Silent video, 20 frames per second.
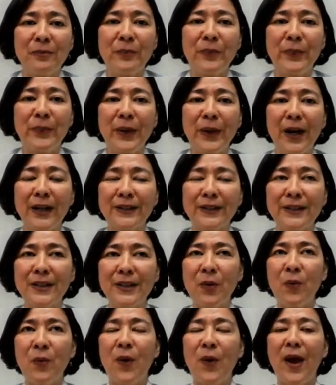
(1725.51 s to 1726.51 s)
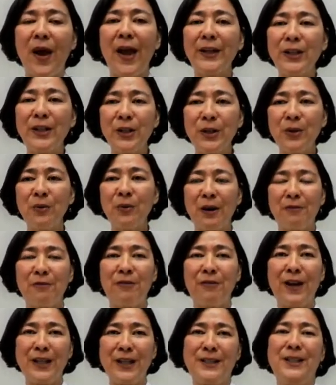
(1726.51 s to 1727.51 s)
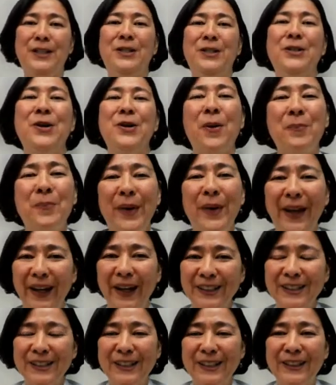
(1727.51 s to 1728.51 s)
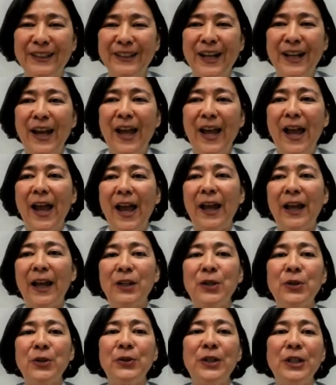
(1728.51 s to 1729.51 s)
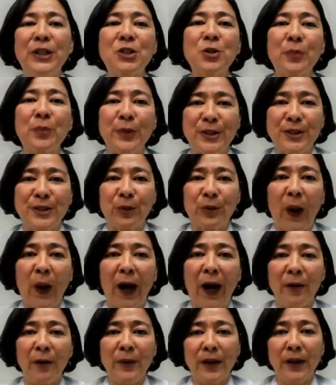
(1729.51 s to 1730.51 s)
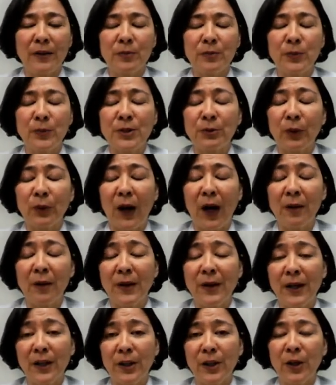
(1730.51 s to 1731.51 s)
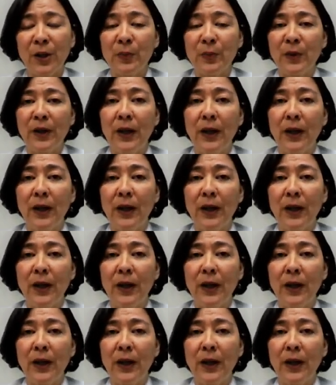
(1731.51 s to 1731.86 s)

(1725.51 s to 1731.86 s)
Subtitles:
but when you are facing your patient and you need to prescribe a herb,